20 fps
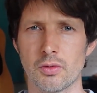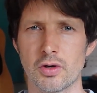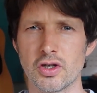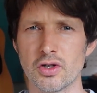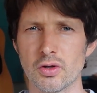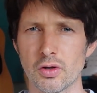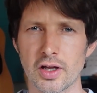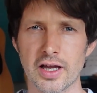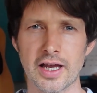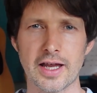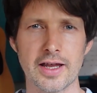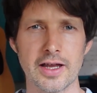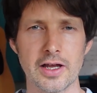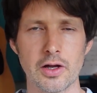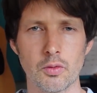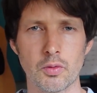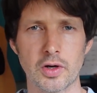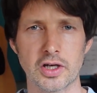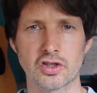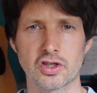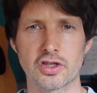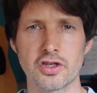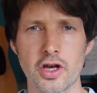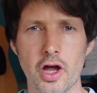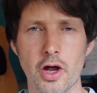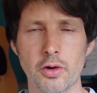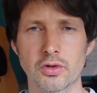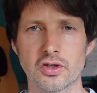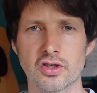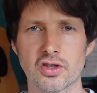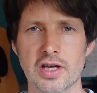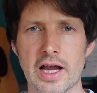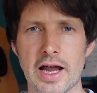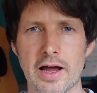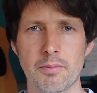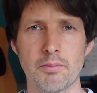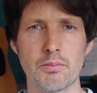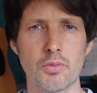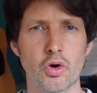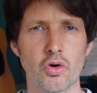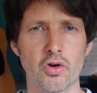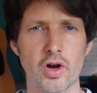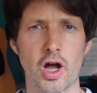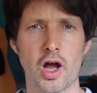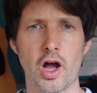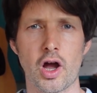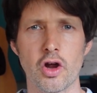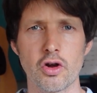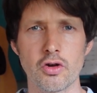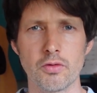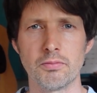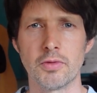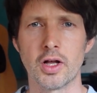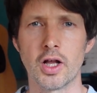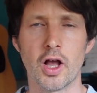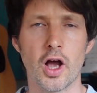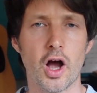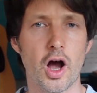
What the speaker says: and you'll hear which notes sound more at home